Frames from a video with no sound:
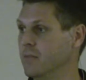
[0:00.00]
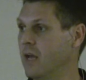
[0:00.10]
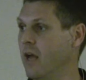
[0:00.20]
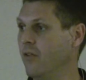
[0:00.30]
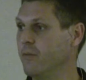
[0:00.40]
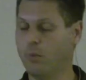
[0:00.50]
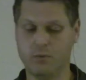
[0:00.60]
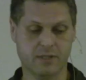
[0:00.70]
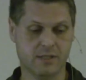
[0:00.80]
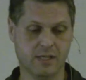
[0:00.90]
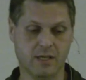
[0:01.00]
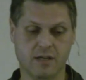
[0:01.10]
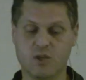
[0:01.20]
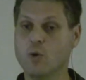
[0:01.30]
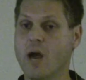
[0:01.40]
a healthy Baltic Sea,
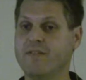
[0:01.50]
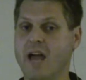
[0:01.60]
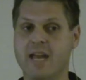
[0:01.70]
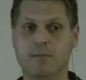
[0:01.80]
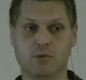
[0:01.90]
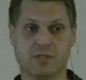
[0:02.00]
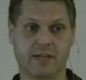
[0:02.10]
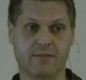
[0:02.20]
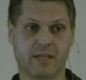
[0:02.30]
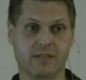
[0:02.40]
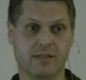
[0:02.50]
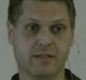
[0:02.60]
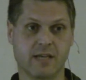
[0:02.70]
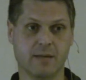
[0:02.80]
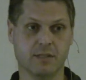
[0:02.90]
you have animals living into the
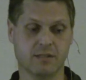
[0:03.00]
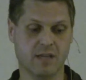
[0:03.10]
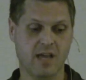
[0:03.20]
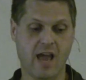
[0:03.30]
sediments,